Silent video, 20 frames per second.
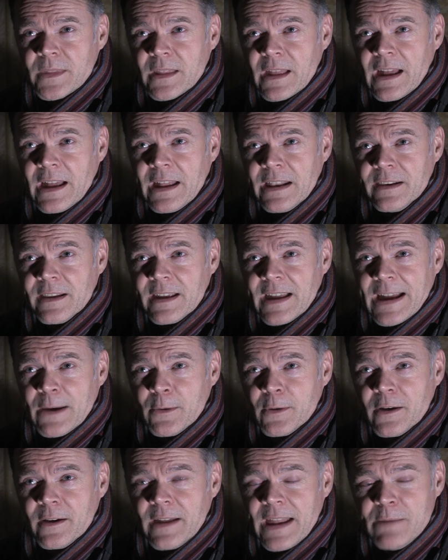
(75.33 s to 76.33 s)
And
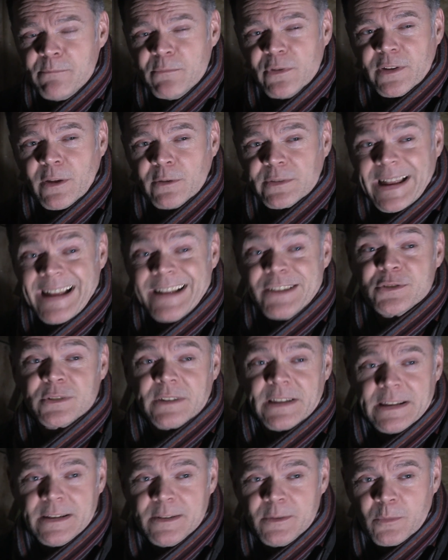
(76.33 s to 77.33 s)
our end result
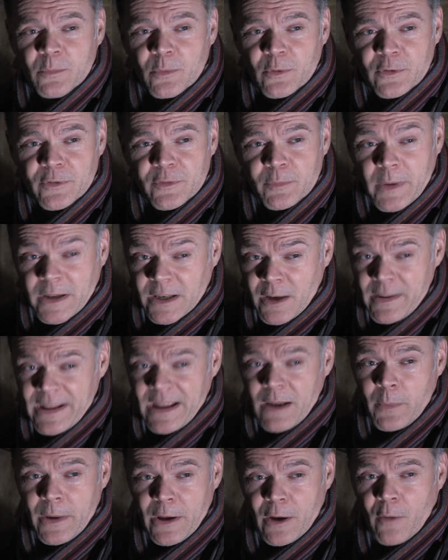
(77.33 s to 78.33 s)
actually was we could only
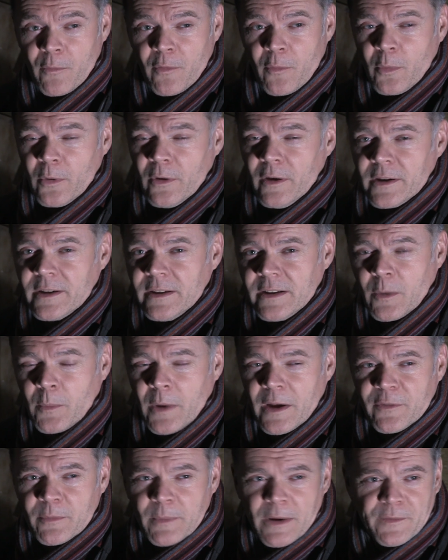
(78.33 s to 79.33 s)
get a week off of work and
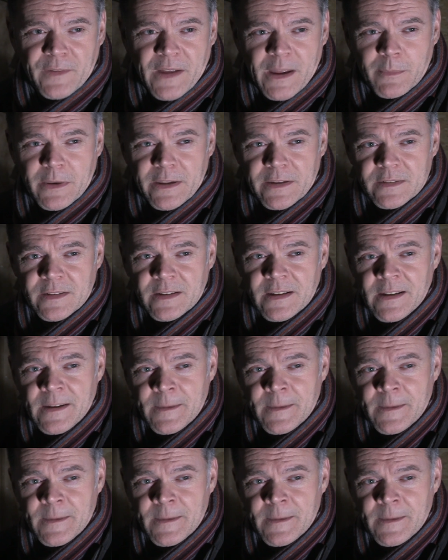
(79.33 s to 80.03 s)
away from our families.